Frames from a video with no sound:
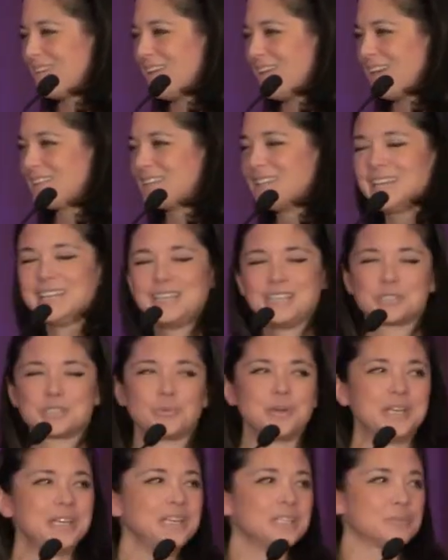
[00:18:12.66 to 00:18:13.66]
And ladies,
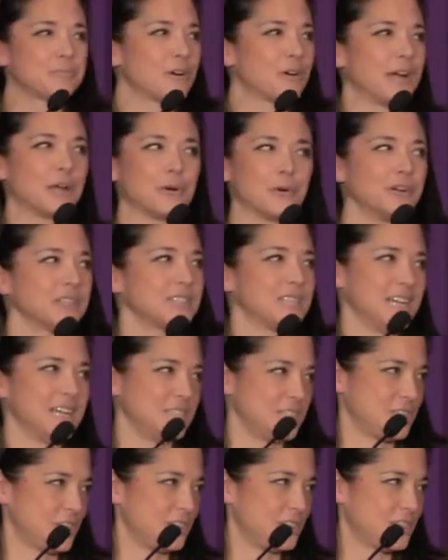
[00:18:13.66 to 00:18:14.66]
we need to
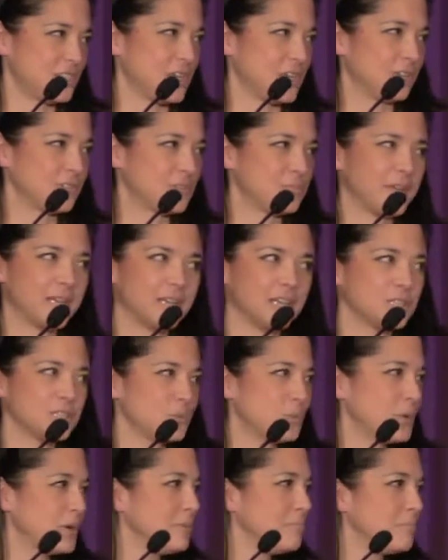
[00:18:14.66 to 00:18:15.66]
prioritize ourselves, because
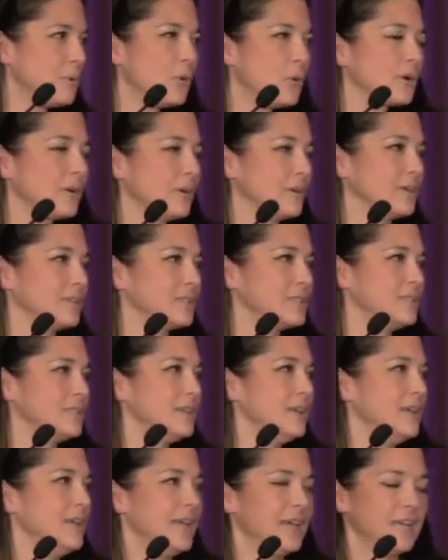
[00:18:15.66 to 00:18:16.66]
we're important
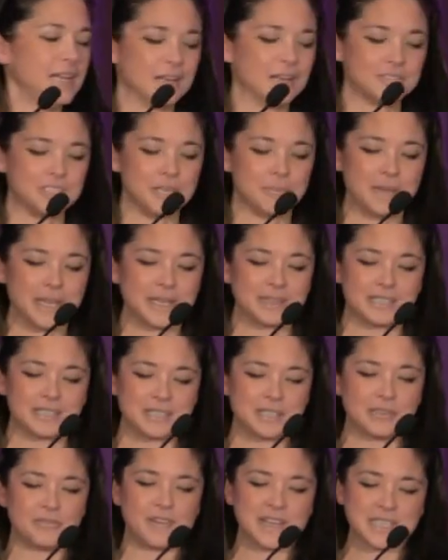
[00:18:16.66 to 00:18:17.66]
enough to make
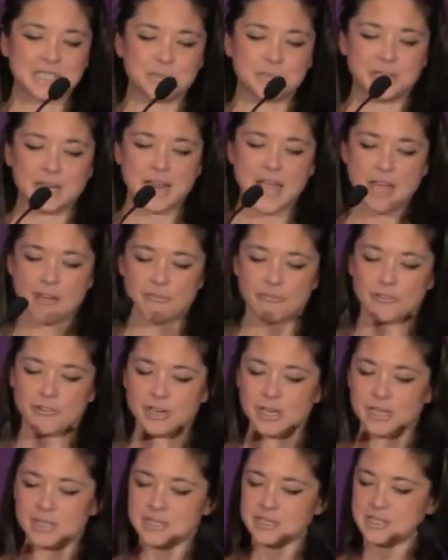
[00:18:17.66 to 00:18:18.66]
this investment
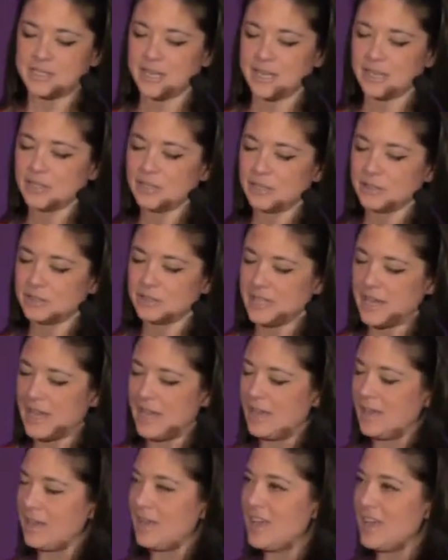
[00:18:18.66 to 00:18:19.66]
every single
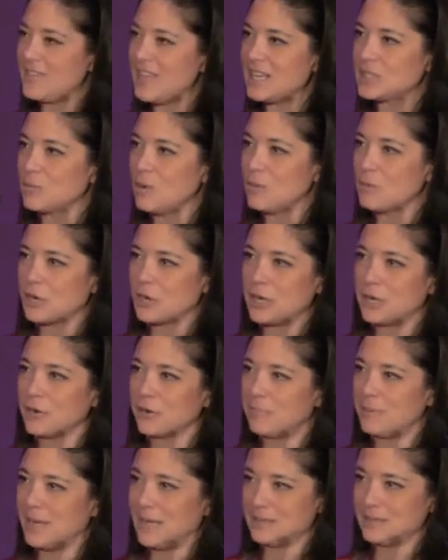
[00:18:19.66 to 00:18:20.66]
day. And that's what we're here
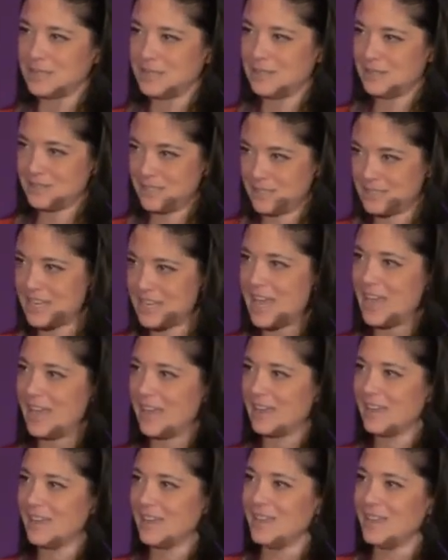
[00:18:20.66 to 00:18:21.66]
about
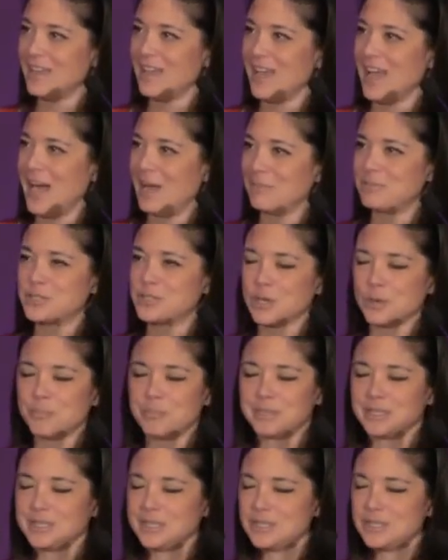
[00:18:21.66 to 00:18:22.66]
today. I'm so
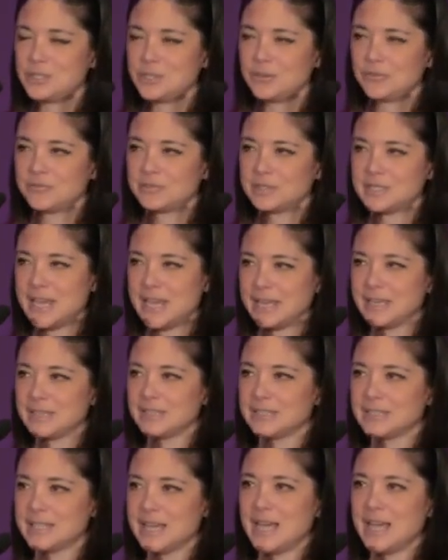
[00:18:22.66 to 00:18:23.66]
pleased you've taken
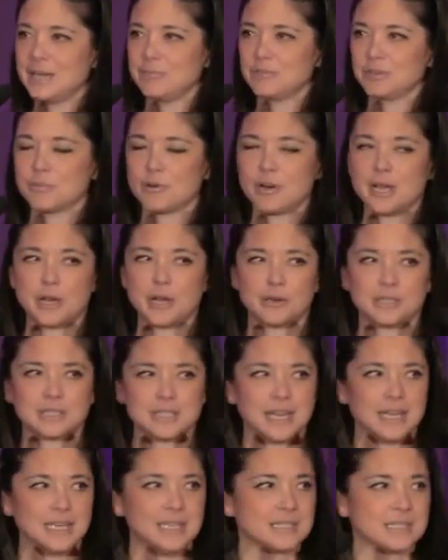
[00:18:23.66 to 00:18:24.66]
the time to
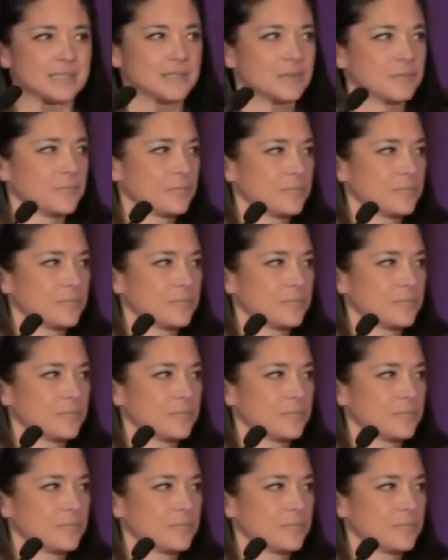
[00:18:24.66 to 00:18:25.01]
prioritize.